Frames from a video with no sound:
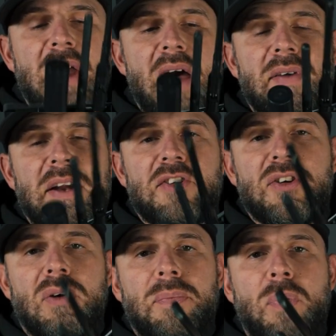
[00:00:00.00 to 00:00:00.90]
have an
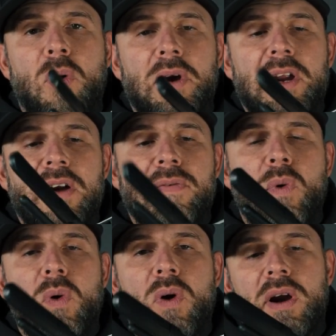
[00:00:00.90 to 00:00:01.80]
additional port here
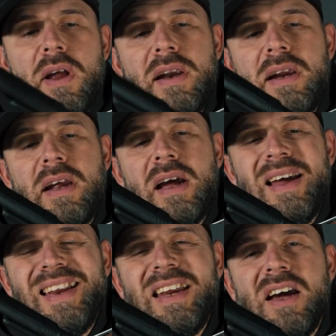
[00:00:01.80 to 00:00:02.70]
for any,
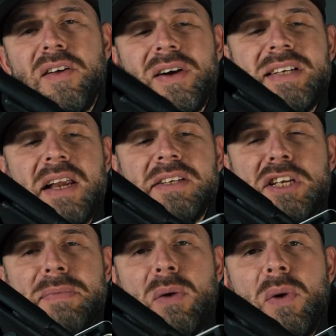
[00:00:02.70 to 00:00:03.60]
any other antennas that
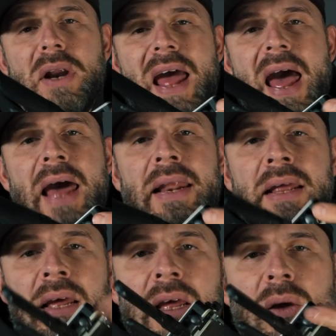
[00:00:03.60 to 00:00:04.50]
you may want to add.
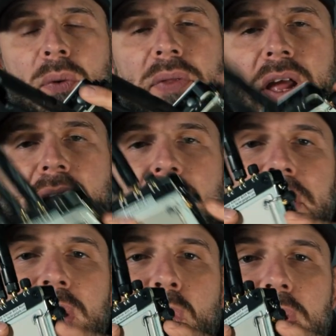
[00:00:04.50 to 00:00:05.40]
One there and
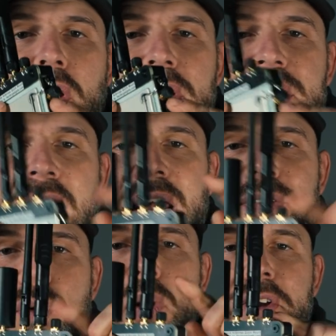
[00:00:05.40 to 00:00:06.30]
then one on the side.
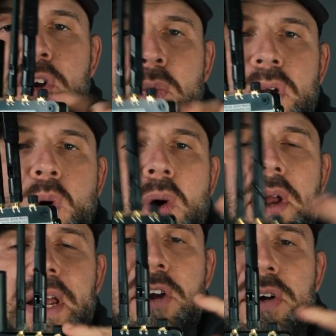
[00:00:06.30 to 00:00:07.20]
If you wanted to
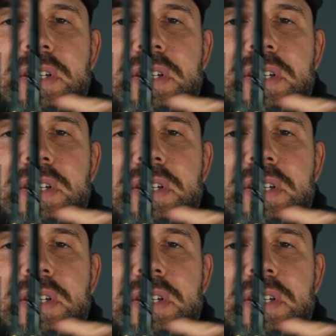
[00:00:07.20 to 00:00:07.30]
reorient your